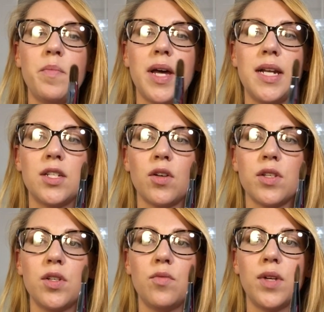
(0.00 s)
but it's
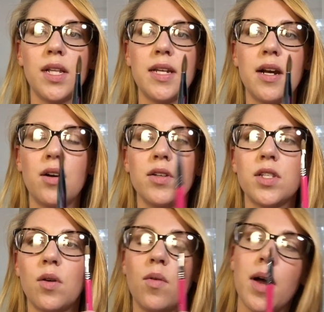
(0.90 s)
also really narrow.
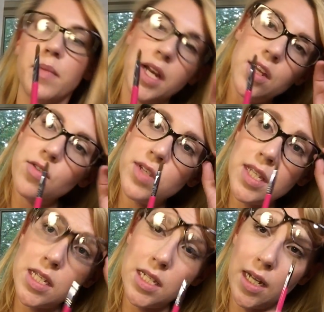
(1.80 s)
So I'm gonna use
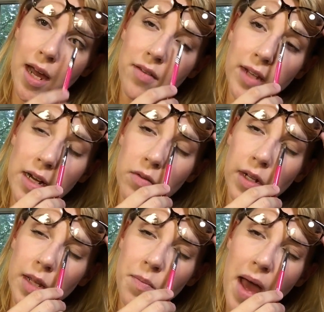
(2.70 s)
this to kind of like
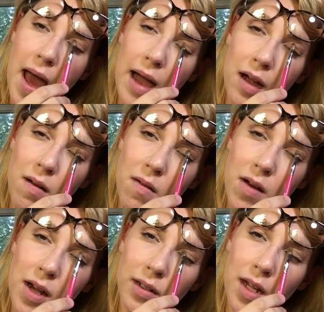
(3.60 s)
really pack
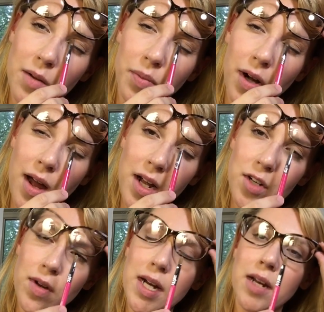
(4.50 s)
on a lot of
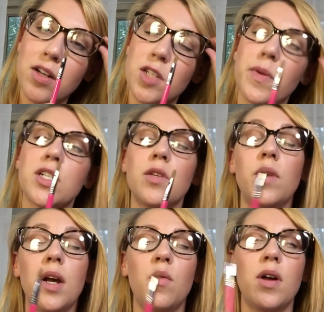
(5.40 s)
product right here, especially
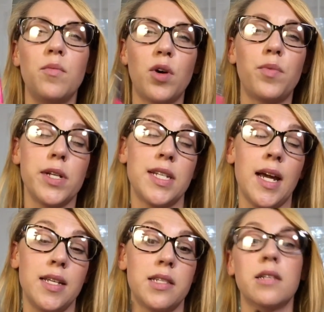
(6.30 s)
when I want a more
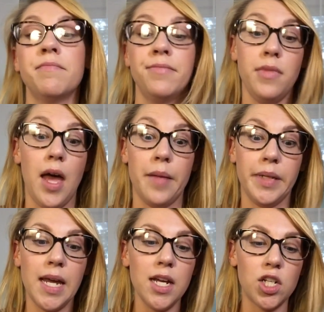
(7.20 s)
precise
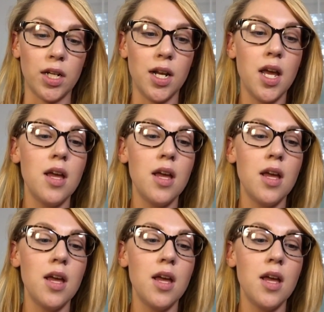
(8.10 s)
application.